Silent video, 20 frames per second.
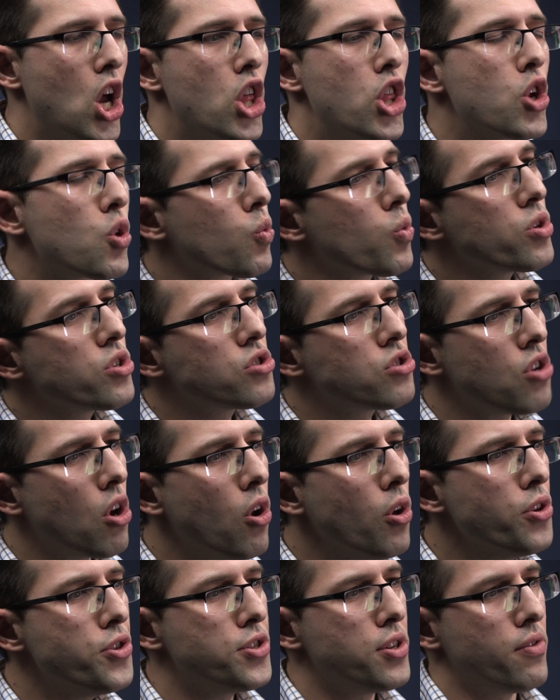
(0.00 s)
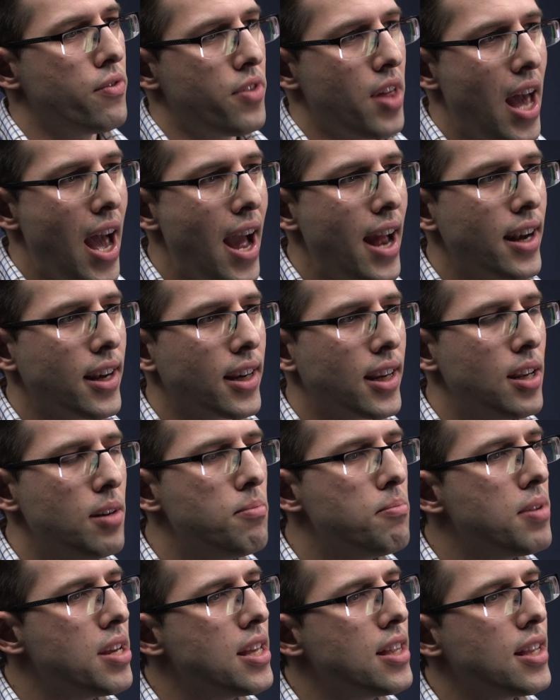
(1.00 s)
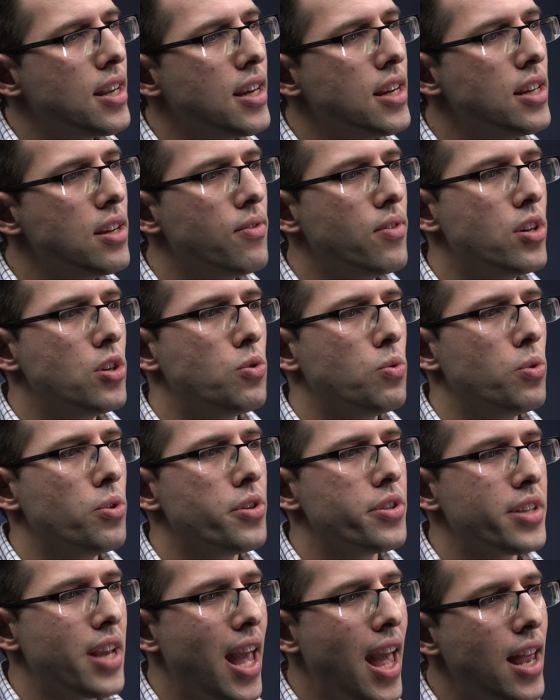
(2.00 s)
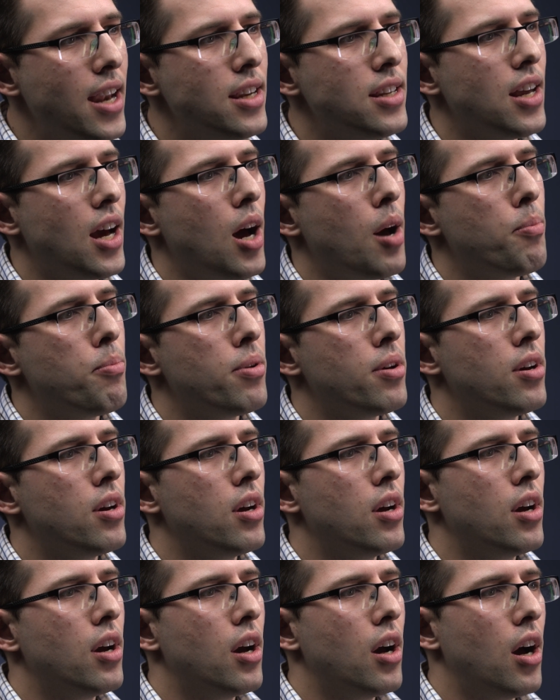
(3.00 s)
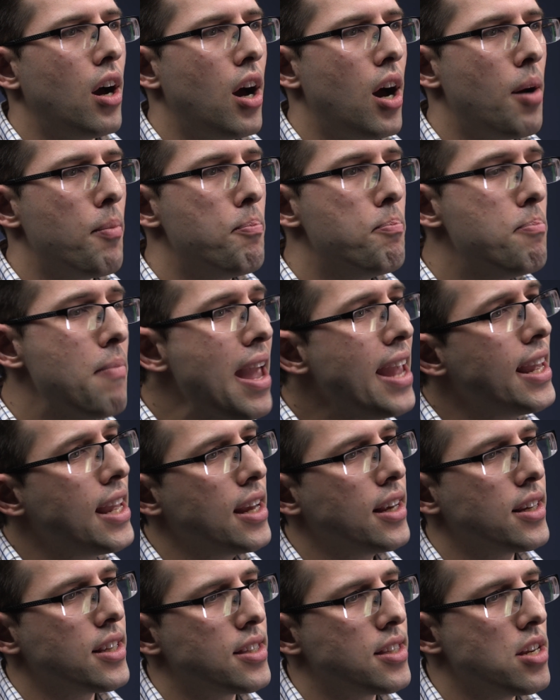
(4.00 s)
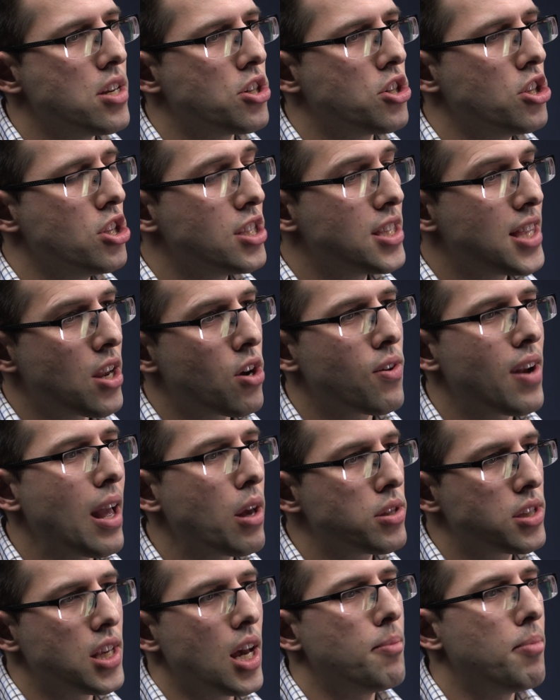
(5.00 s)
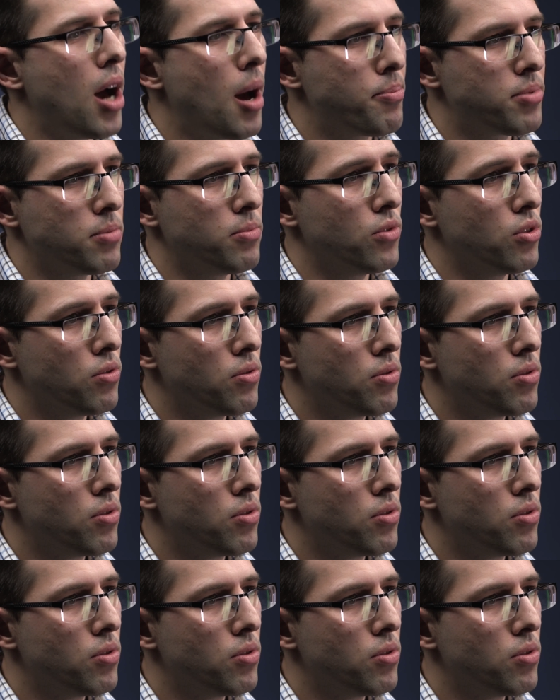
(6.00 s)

the results of that can be that individuals end up making decisions that are now suboptimal.